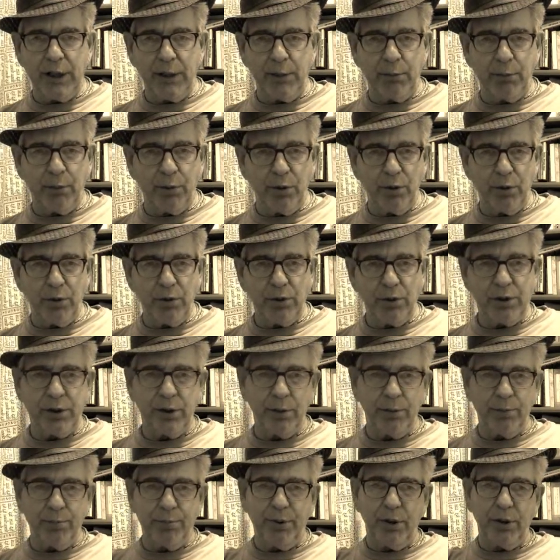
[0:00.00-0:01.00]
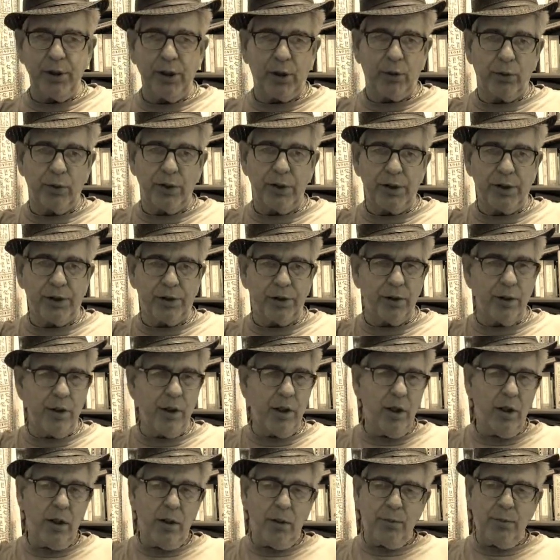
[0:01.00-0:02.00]
Lenny Bruce, and Billy Crystal
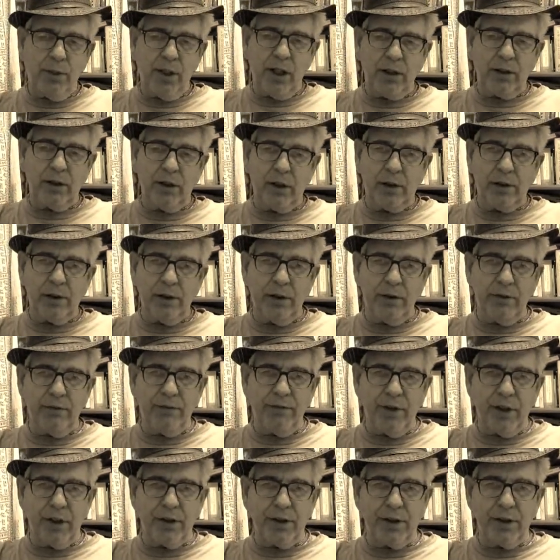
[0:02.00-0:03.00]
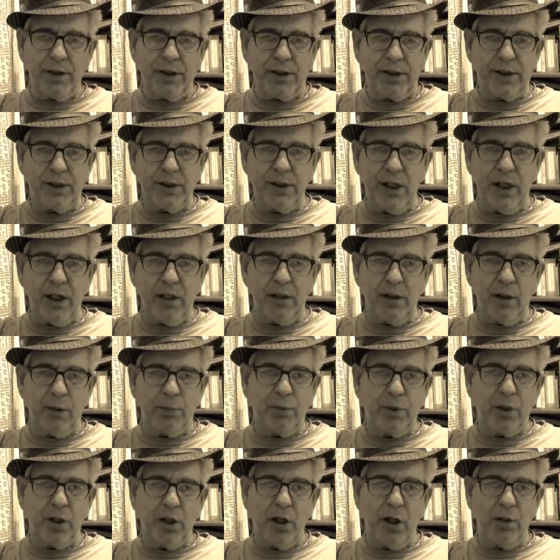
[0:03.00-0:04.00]
practically invented
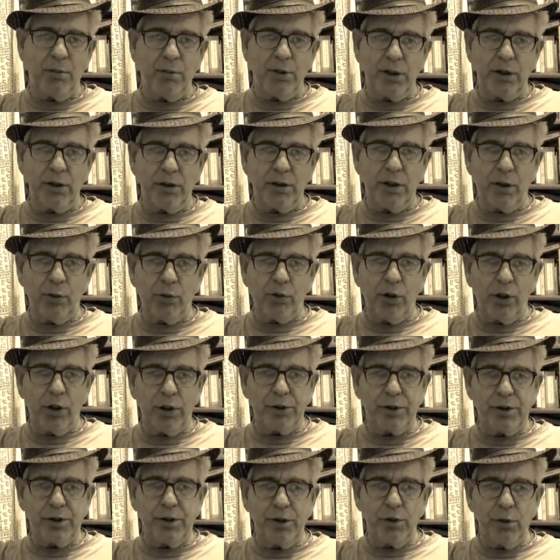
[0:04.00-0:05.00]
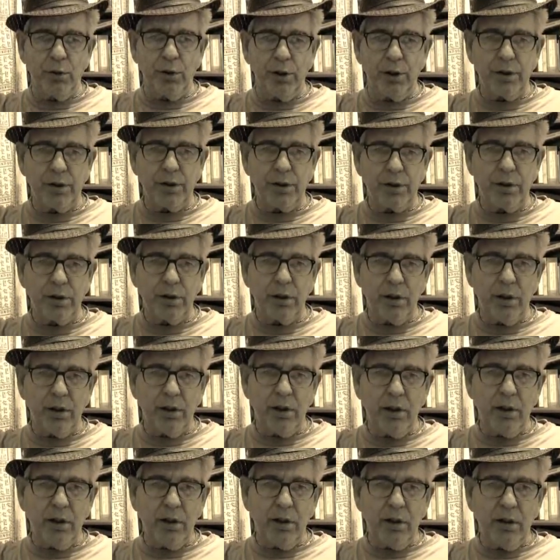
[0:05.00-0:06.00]
stand-up comedy, and they were all Jewish.
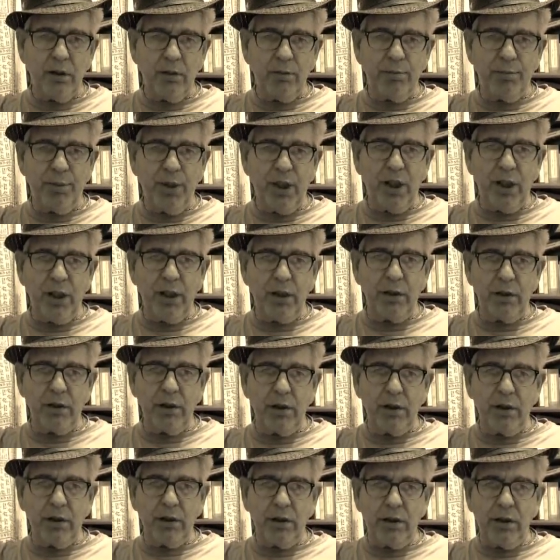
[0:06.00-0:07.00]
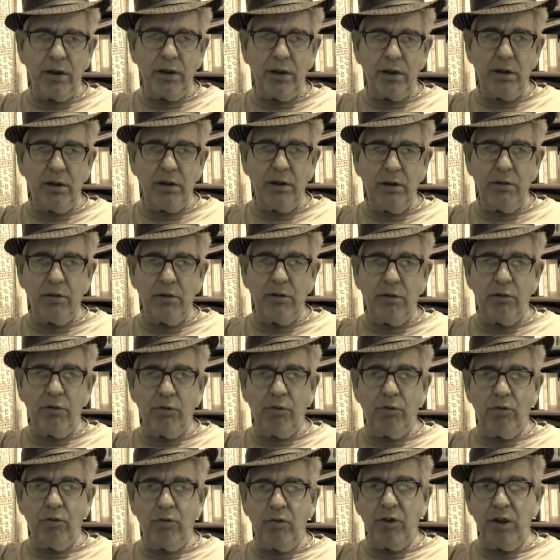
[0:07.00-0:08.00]
But
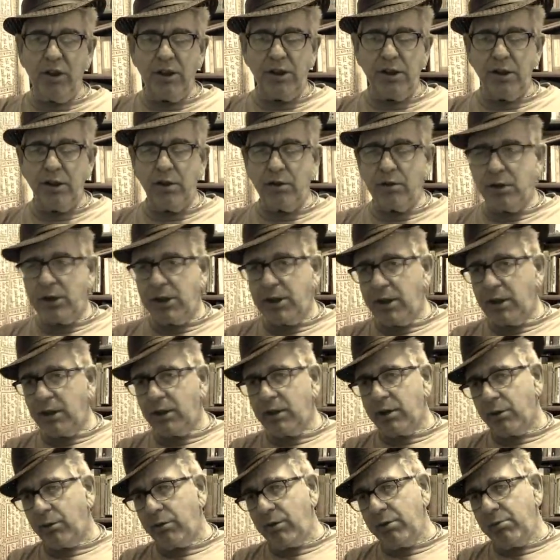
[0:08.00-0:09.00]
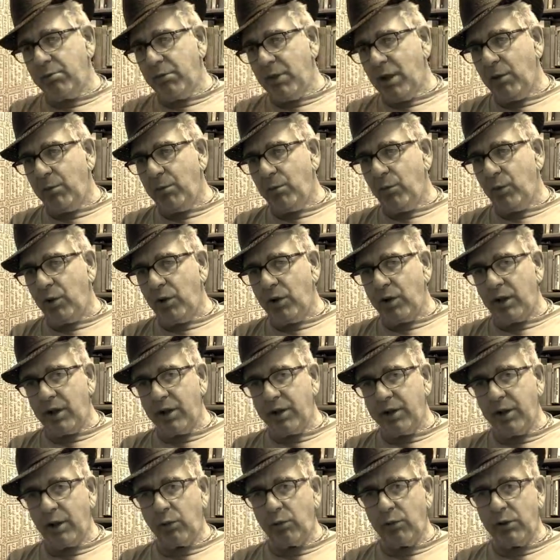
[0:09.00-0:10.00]
it's interesting to remember, and
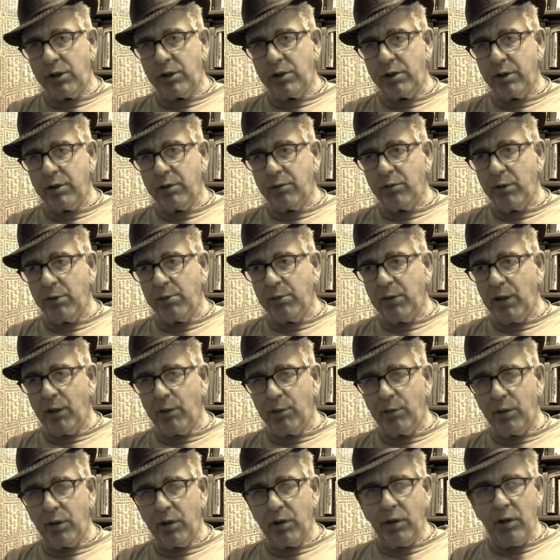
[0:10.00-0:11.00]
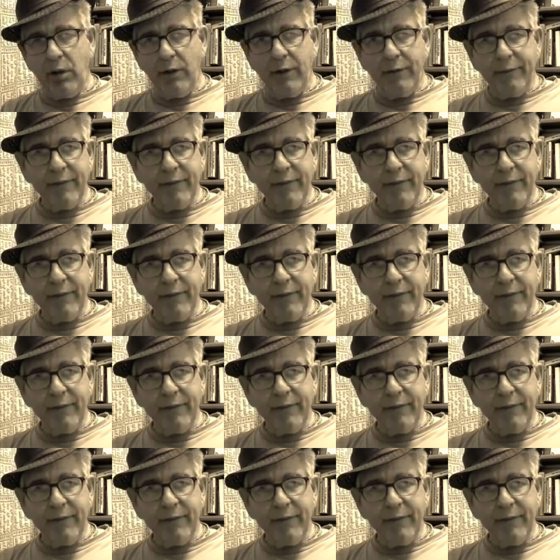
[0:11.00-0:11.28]
I think we should remember,